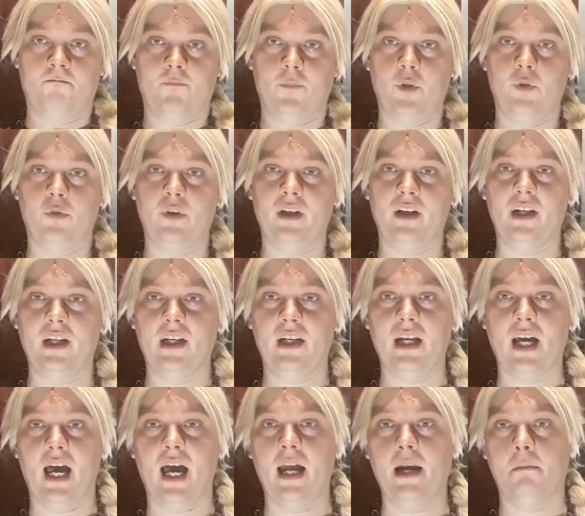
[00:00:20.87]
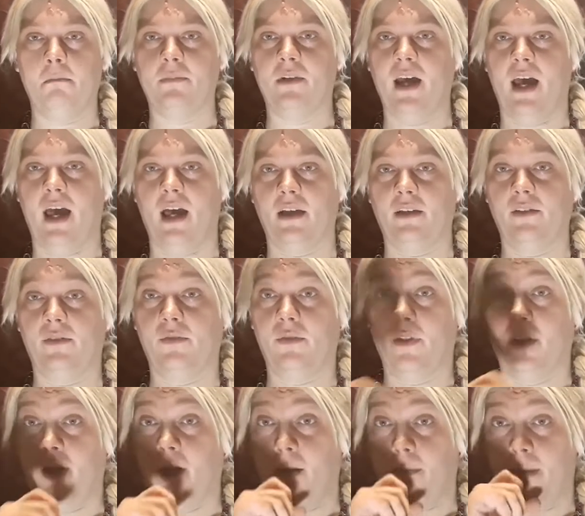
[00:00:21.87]
going to need item tags for
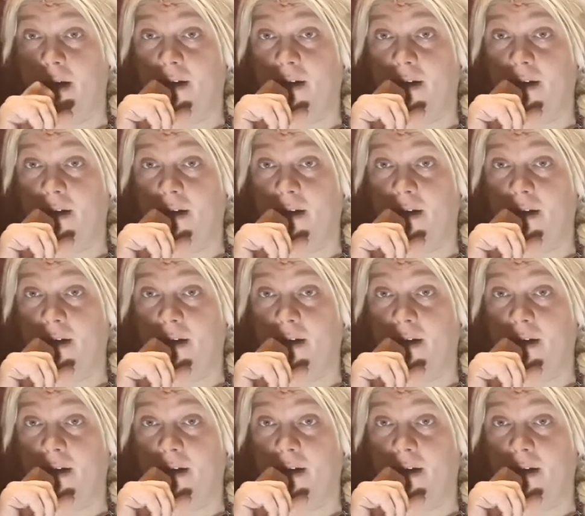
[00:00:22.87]
that.